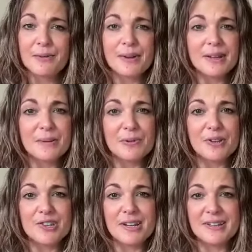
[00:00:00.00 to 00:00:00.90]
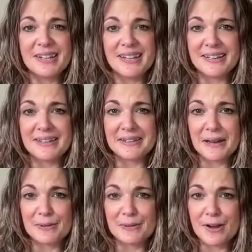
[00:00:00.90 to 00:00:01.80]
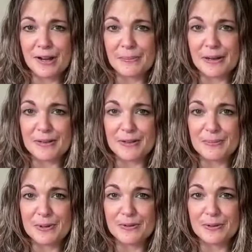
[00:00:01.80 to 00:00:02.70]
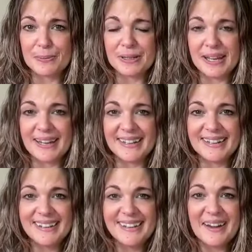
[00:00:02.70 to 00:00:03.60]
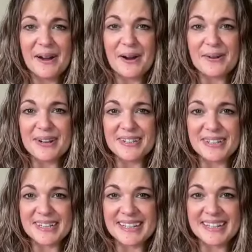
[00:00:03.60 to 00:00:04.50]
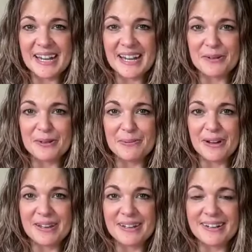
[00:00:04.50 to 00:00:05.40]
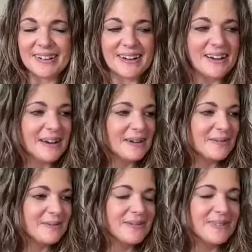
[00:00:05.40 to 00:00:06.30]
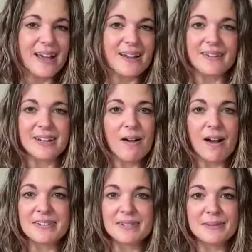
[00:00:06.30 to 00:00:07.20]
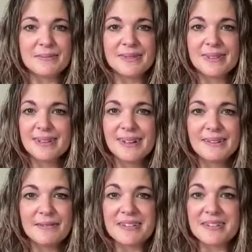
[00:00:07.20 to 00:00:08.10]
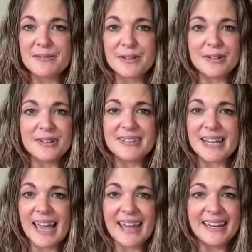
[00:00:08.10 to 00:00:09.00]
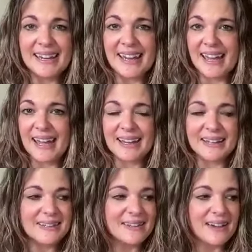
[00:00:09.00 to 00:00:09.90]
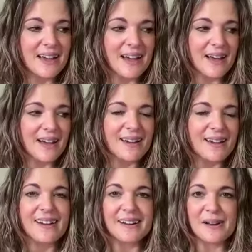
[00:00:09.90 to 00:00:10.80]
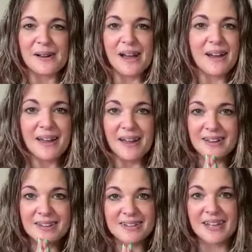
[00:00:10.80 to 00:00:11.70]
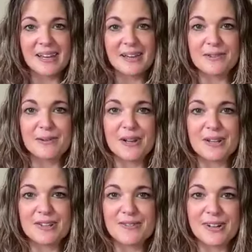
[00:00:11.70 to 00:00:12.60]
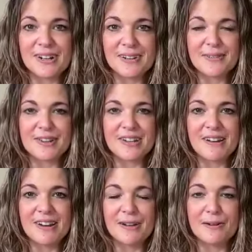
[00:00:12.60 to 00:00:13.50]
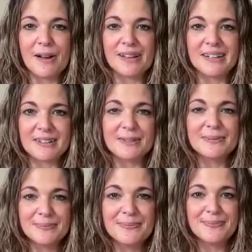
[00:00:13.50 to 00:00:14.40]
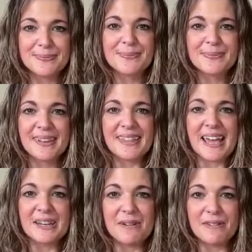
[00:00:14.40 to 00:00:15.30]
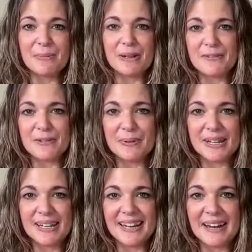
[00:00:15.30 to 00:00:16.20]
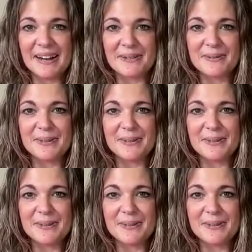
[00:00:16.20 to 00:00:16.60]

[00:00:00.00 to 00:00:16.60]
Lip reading: Really appreciate you taking the time to talk about this beautiful plant. Always good to connect with you, brother. Have an awesome rest of your day, and I just thank you so much for sharing your knowledge. Thank you, everybody, for being here.